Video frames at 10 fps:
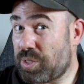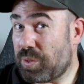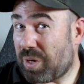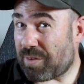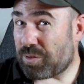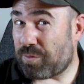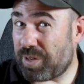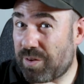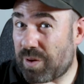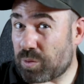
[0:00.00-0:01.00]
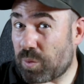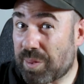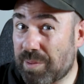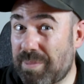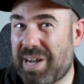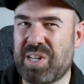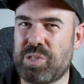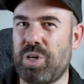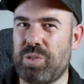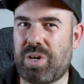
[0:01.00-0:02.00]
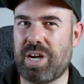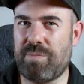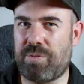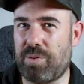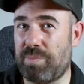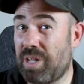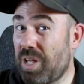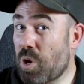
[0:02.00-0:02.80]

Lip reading: you'll have to figure out where the money is going to come from.